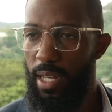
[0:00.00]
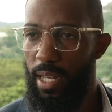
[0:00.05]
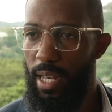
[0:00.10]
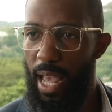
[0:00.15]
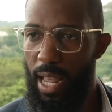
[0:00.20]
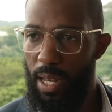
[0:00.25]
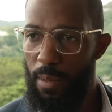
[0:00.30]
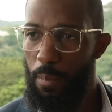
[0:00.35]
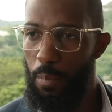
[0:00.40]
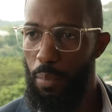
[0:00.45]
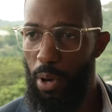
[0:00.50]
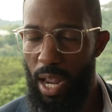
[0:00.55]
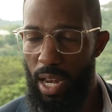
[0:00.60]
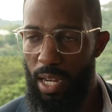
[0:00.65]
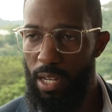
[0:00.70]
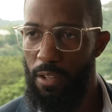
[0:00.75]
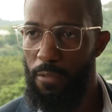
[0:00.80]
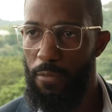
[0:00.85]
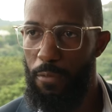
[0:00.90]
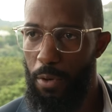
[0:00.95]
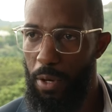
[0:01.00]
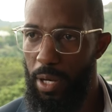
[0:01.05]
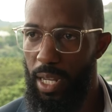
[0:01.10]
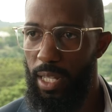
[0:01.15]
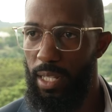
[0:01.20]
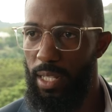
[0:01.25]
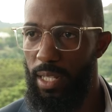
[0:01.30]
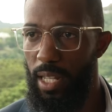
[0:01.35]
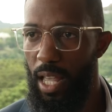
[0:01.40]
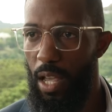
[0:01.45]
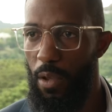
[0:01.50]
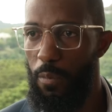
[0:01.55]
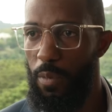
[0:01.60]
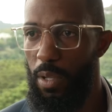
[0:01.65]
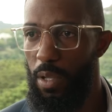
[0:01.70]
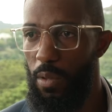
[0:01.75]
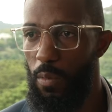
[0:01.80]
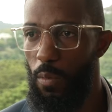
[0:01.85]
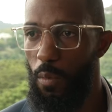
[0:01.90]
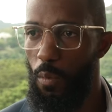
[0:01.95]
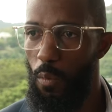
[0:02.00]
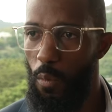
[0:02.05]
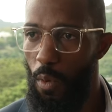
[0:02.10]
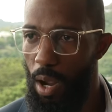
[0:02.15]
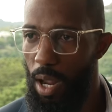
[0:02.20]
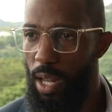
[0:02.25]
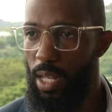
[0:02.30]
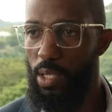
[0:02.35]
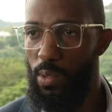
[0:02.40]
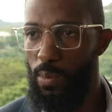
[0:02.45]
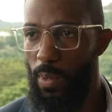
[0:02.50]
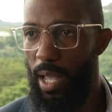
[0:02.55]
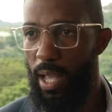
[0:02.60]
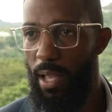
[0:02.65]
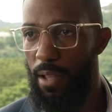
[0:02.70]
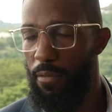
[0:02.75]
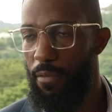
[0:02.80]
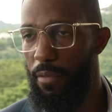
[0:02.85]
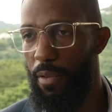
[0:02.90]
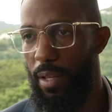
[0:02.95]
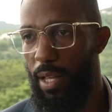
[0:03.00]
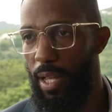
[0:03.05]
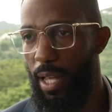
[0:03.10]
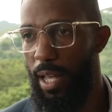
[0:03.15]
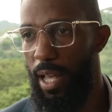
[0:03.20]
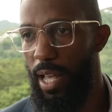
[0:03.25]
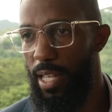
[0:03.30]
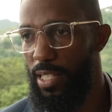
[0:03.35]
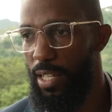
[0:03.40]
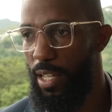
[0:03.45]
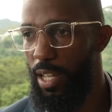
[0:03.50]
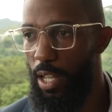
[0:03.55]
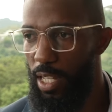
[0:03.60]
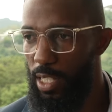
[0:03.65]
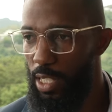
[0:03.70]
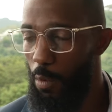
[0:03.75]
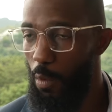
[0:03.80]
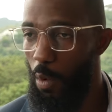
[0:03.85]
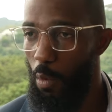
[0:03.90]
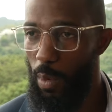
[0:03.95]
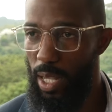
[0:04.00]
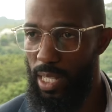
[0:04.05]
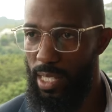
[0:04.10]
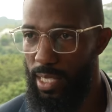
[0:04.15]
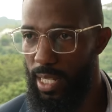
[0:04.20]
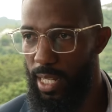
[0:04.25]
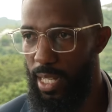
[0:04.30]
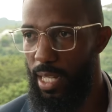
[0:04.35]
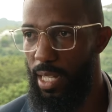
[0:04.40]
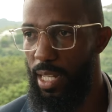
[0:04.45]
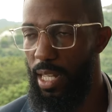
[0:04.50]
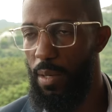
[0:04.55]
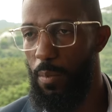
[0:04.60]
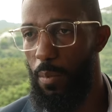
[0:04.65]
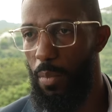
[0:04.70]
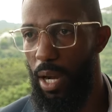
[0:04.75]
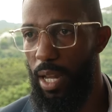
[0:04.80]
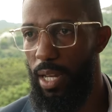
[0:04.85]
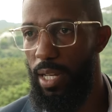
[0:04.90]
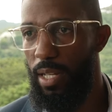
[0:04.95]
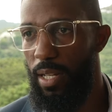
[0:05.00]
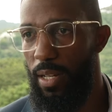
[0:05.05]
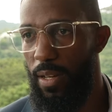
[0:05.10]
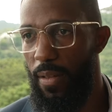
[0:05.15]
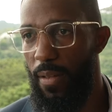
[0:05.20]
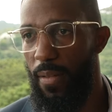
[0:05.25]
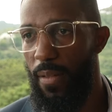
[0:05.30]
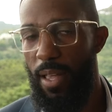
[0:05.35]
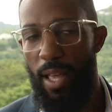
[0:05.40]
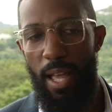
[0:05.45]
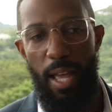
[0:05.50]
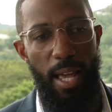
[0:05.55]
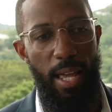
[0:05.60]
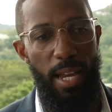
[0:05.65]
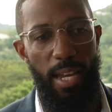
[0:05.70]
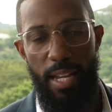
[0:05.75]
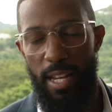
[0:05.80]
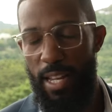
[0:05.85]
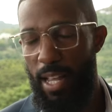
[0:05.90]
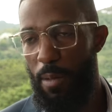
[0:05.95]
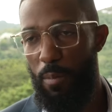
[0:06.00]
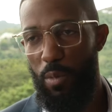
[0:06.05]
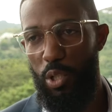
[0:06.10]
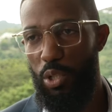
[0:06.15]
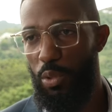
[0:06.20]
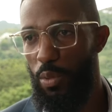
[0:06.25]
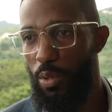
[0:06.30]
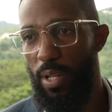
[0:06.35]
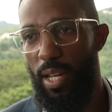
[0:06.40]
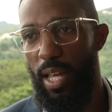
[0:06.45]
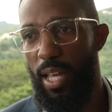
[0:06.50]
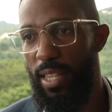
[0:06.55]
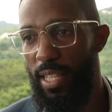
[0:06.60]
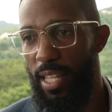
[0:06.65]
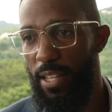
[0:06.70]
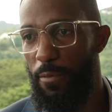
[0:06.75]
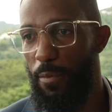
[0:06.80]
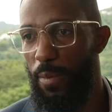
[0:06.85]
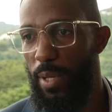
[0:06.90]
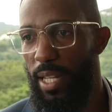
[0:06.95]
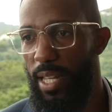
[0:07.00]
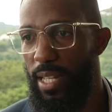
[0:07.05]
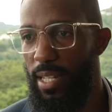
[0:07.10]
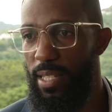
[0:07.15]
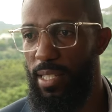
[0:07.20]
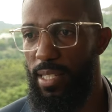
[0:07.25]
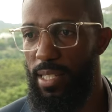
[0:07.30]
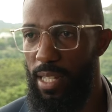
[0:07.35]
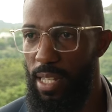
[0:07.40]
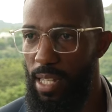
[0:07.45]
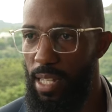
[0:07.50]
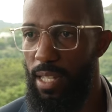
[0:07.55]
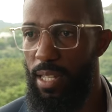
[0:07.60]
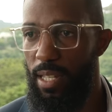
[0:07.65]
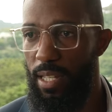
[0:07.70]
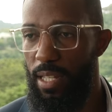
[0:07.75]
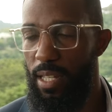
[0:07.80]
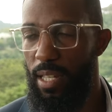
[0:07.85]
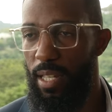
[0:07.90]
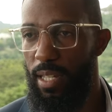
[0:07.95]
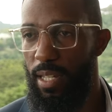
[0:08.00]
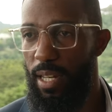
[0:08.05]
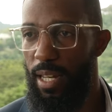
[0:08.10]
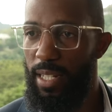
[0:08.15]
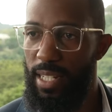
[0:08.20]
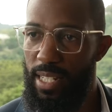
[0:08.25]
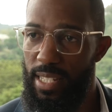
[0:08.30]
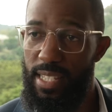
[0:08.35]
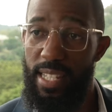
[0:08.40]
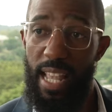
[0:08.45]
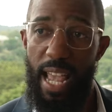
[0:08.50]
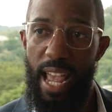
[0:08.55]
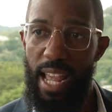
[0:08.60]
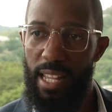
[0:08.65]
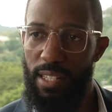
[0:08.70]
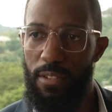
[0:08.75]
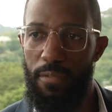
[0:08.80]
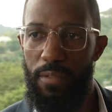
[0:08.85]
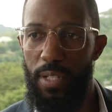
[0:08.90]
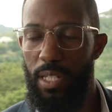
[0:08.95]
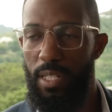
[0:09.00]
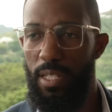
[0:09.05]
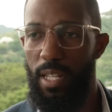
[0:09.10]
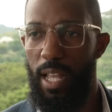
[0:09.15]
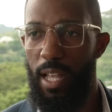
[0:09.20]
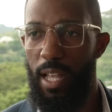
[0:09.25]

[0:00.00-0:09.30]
that brand of cricket that we want to have as our West Indian brand. And I'm sure that if we can see the start of it,